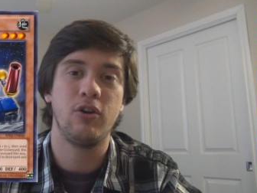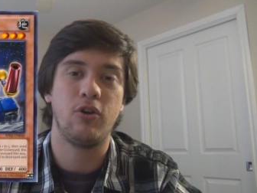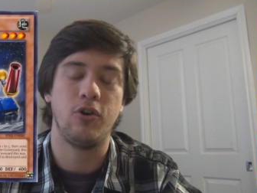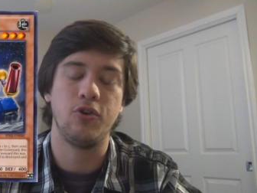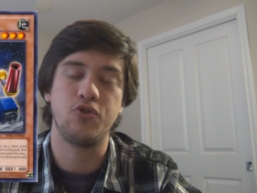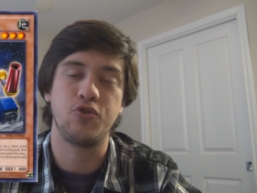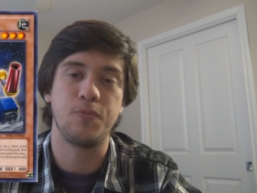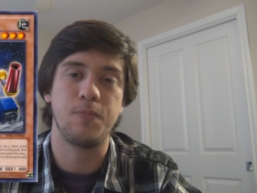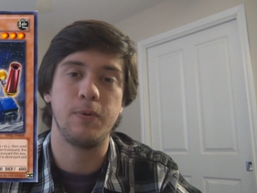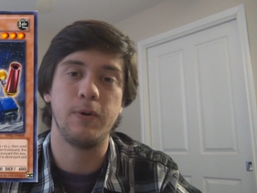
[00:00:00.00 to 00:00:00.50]

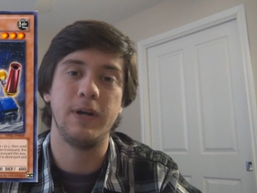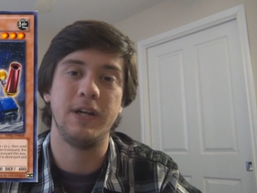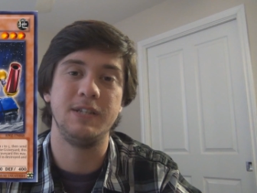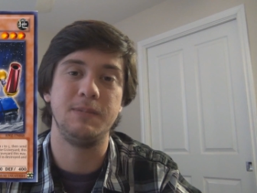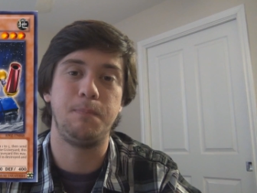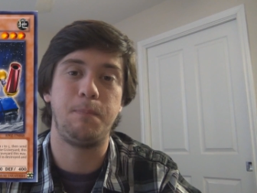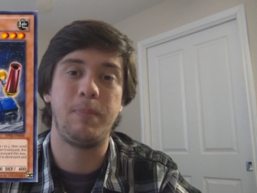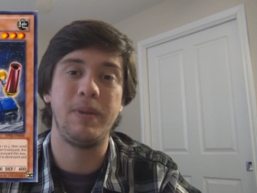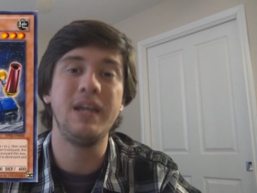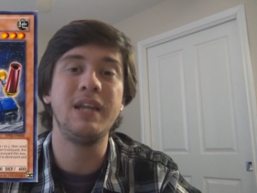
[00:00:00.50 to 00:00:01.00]
Card Trooper
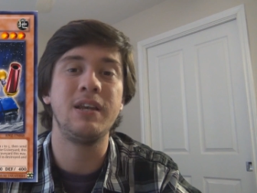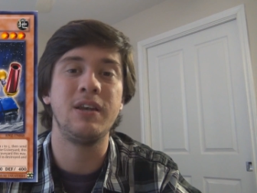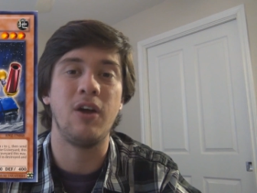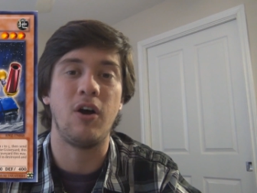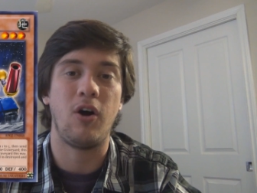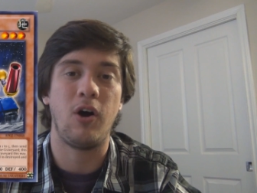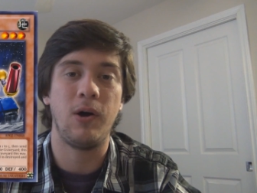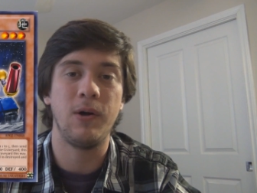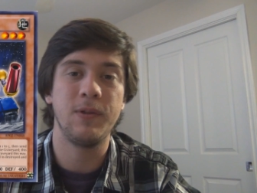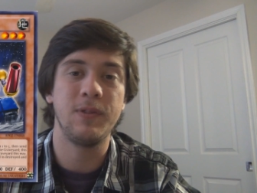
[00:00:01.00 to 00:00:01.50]
has been
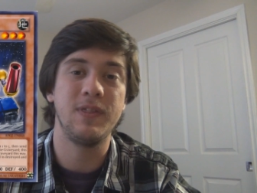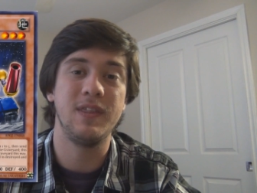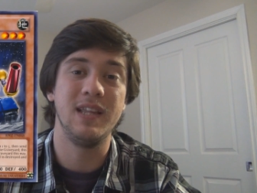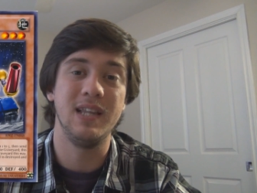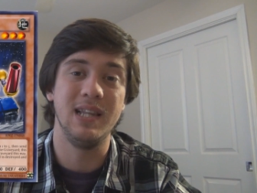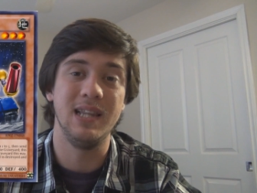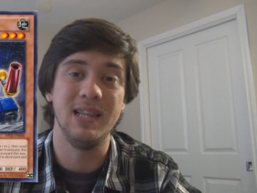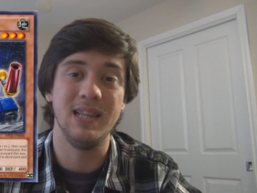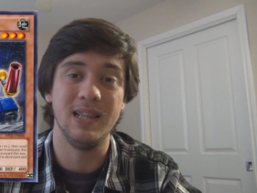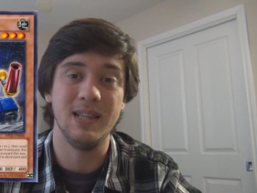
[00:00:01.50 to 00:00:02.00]
on
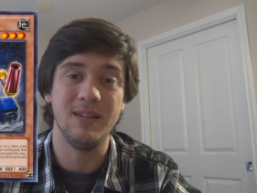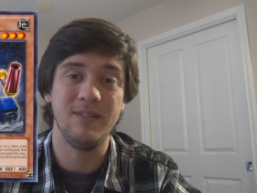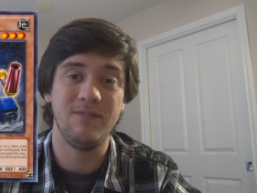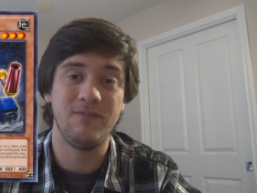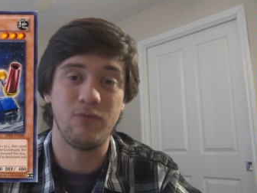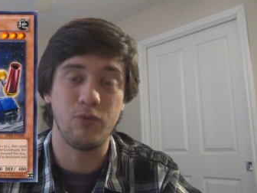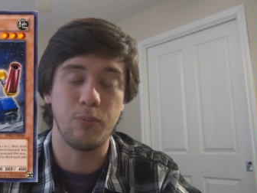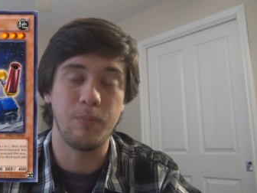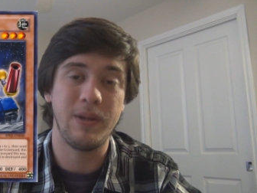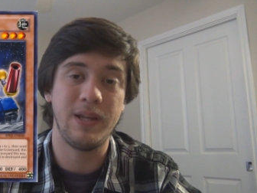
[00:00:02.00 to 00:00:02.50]
the
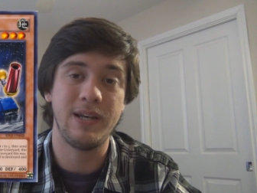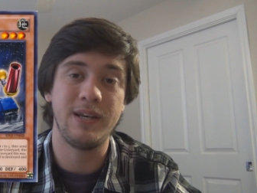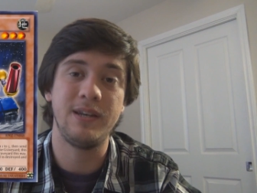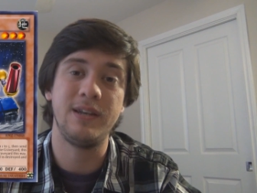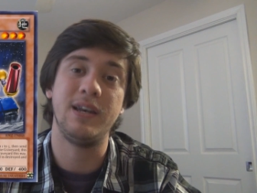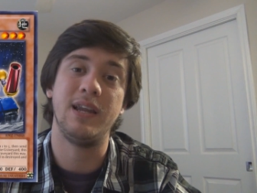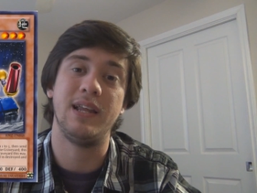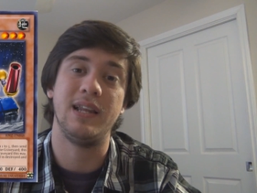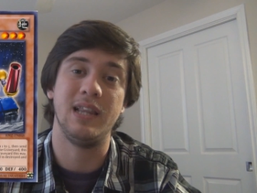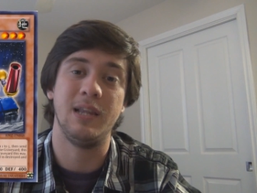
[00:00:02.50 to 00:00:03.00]

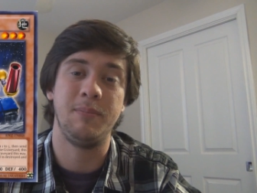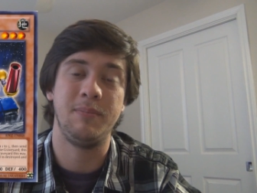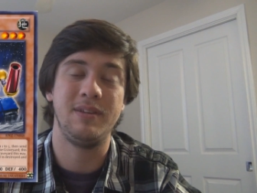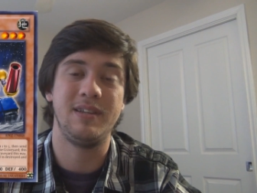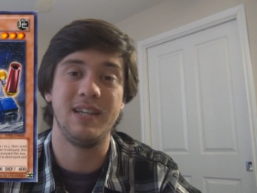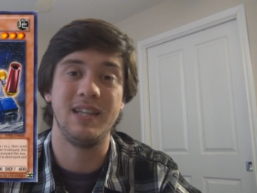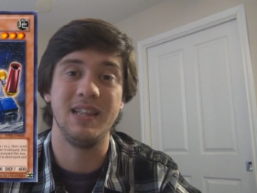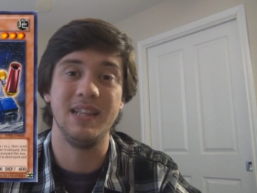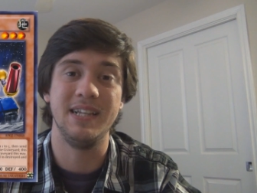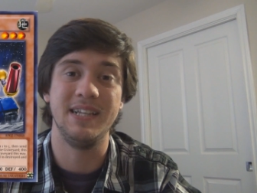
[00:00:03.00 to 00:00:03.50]
Forbidden
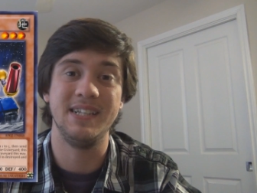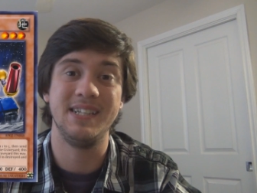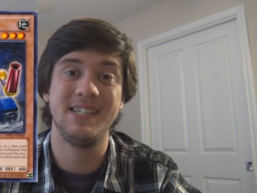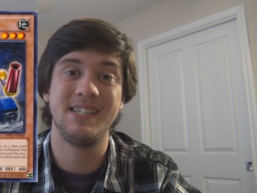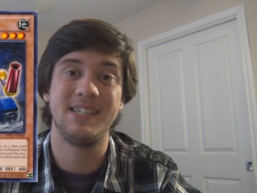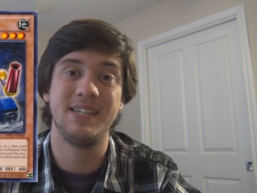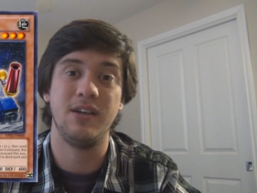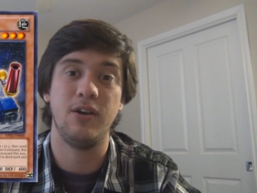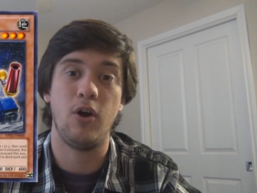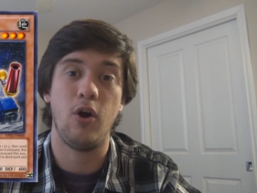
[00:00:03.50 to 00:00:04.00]
Limited
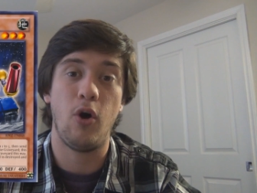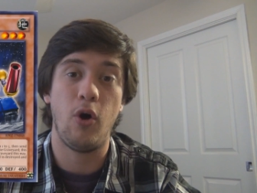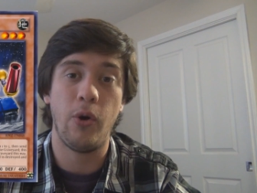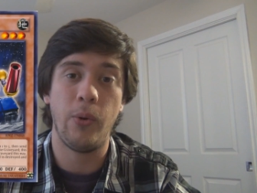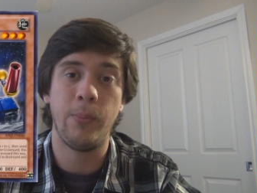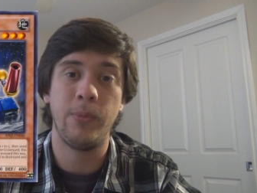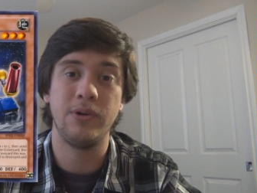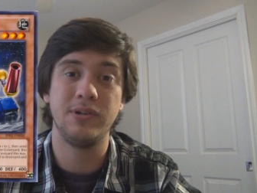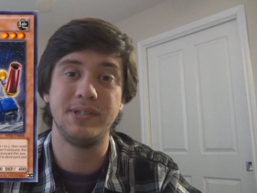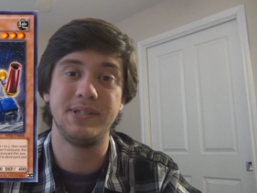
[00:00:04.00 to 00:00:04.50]
list
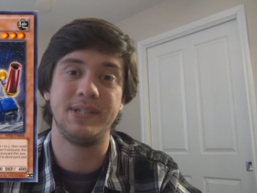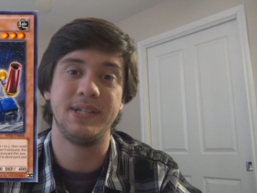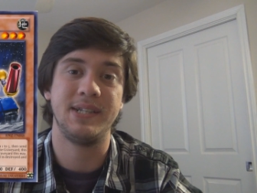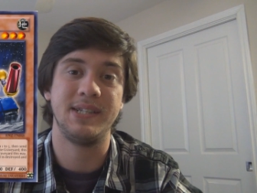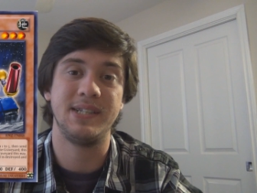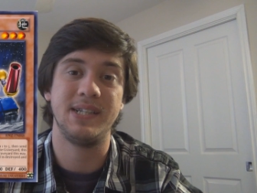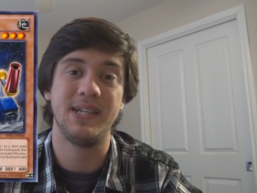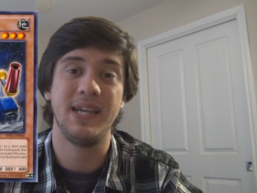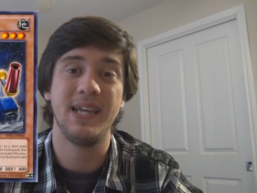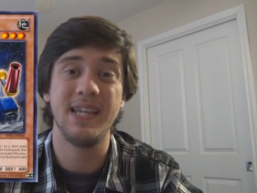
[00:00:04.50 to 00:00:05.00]
almost
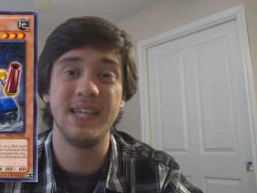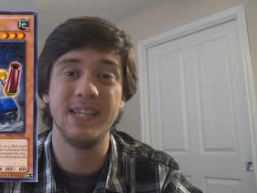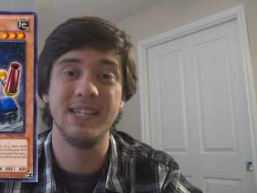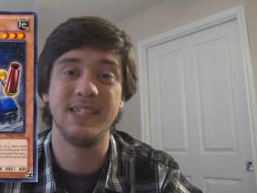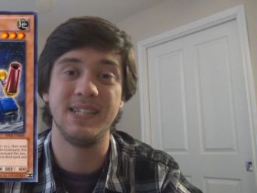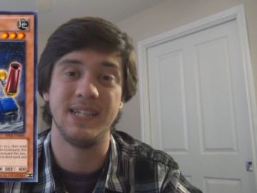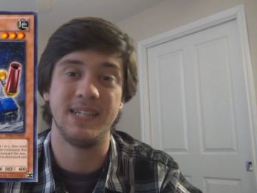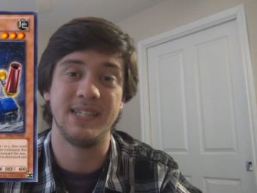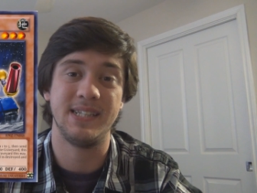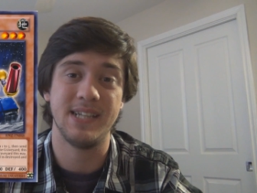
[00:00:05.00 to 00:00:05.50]
since
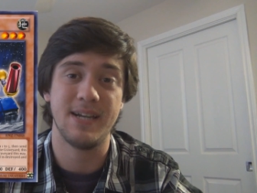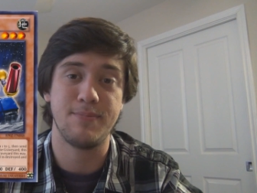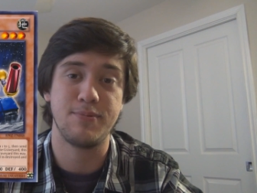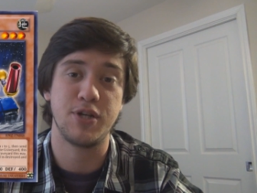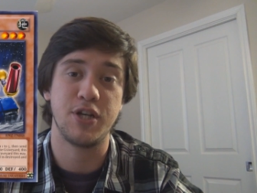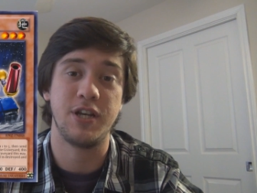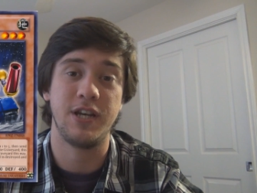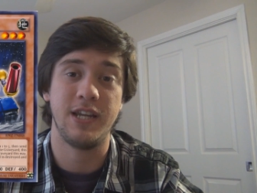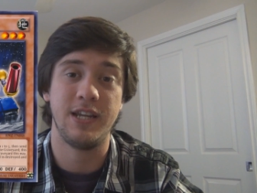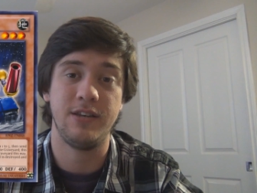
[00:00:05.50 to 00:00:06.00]
his
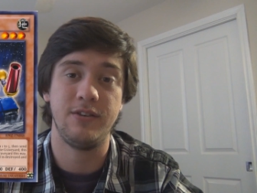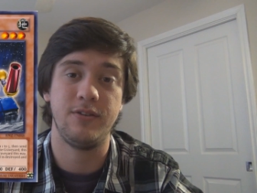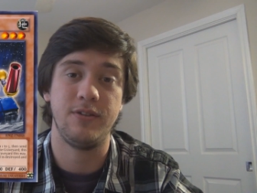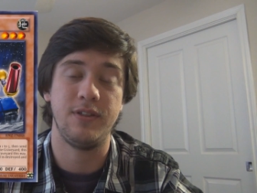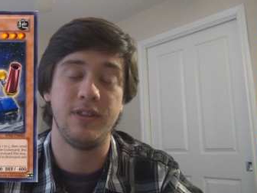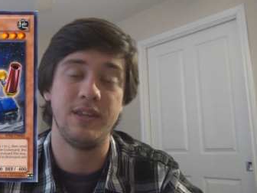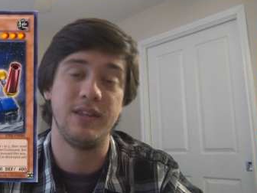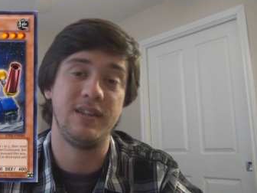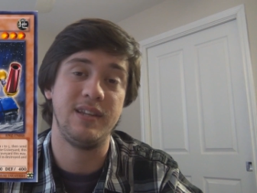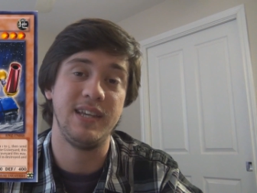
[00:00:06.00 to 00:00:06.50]
inception
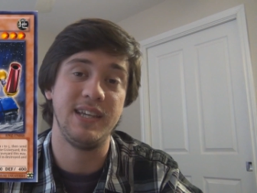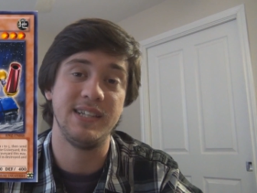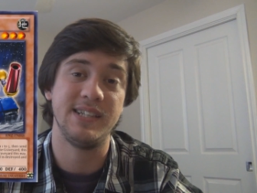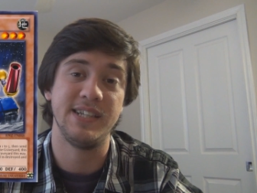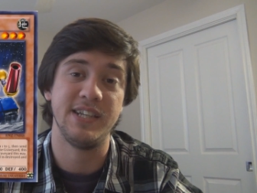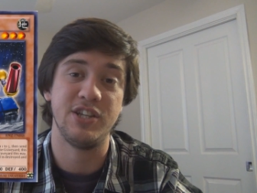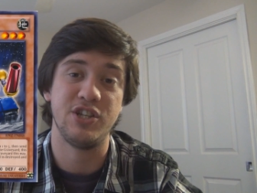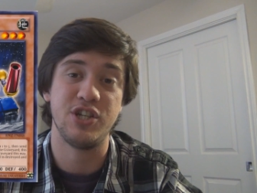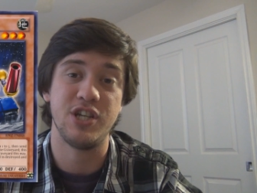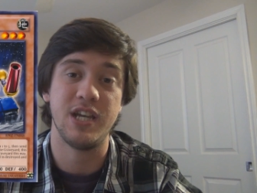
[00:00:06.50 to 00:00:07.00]
into the T
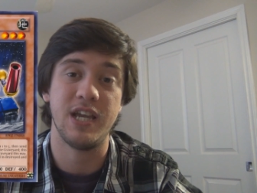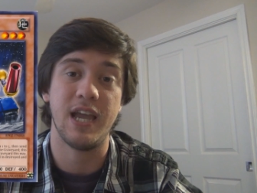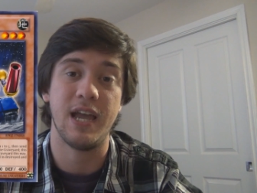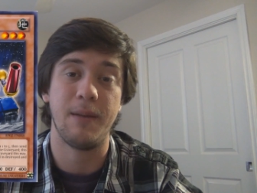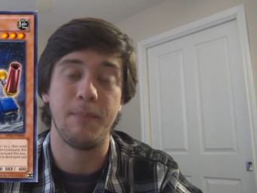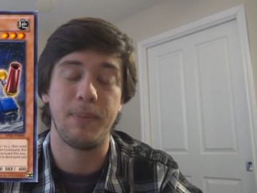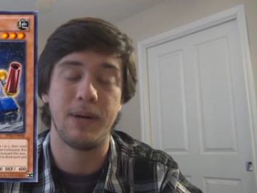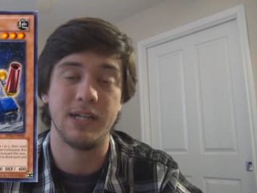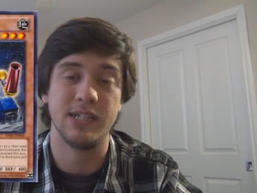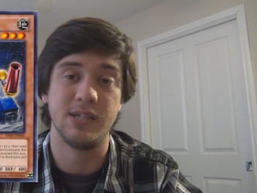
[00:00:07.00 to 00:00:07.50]
C G
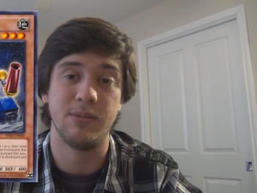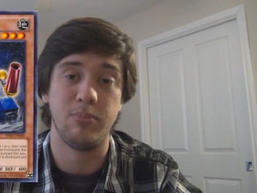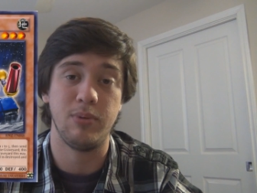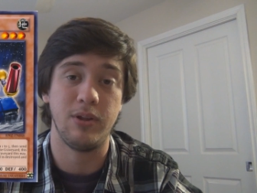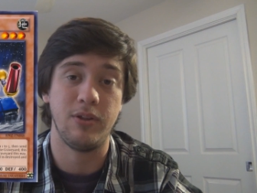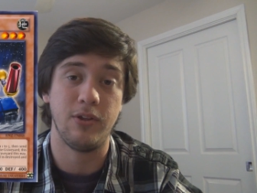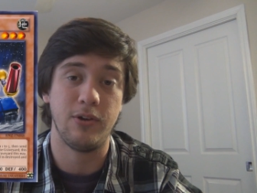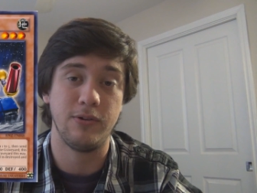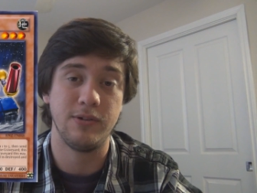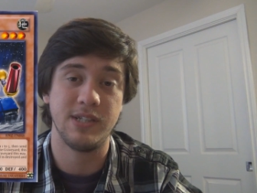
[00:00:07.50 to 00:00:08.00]
and
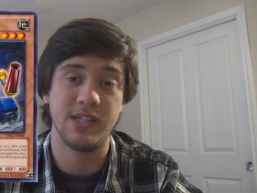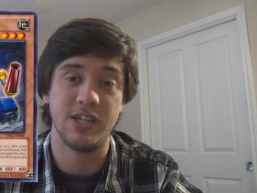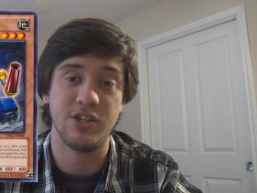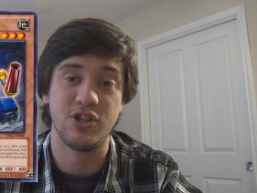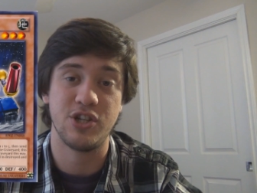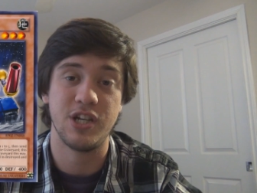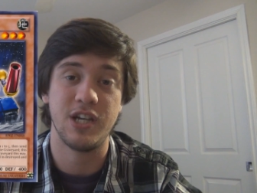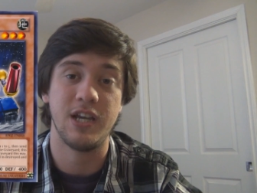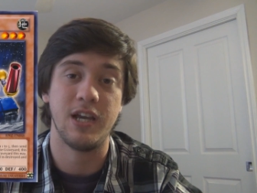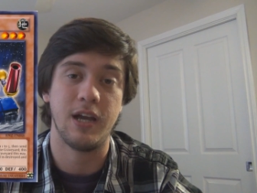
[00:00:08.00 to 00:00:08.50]
possibly the O C
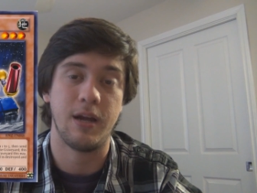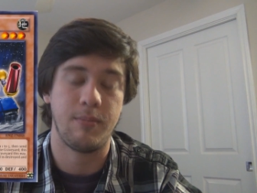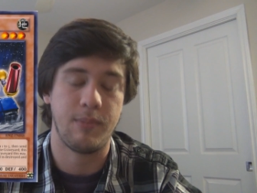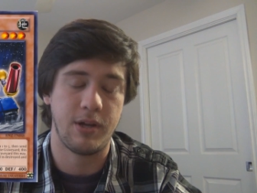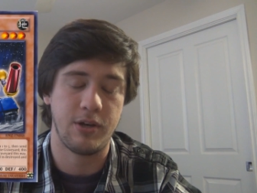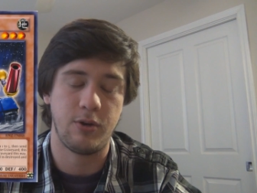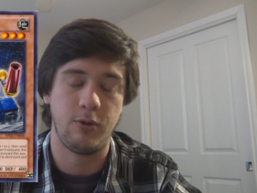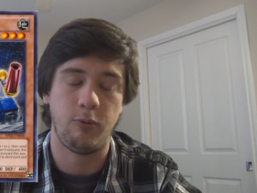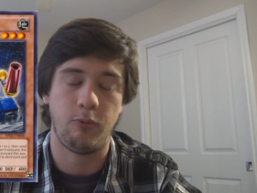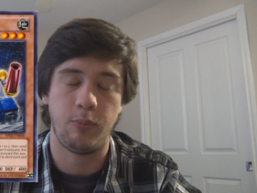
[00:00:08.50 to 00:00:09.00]
G. I'm
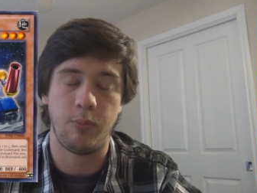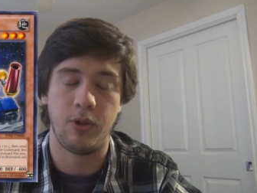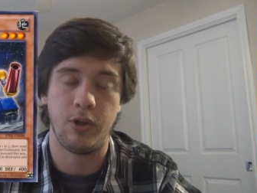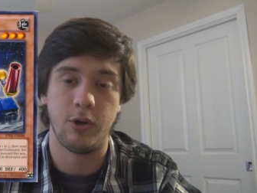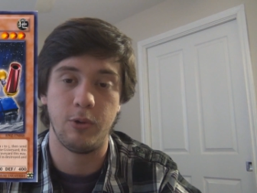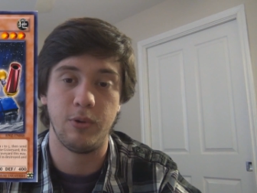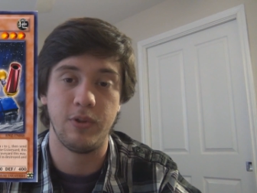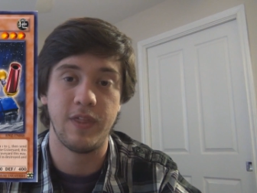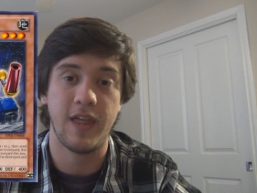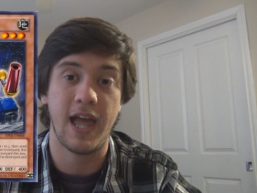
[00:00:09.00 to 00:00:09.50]
not too
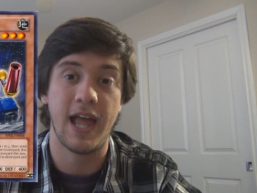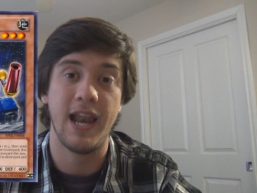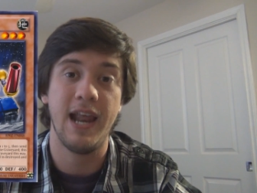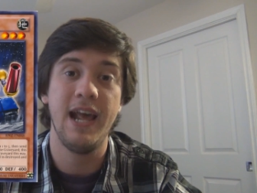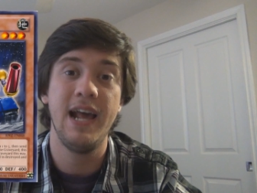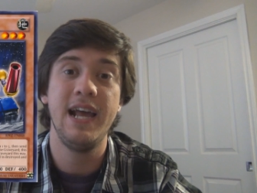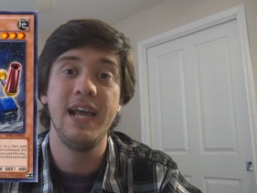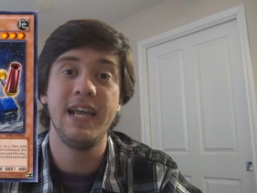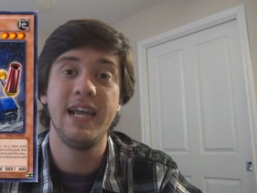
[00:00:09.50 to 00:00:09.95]
familiar with that.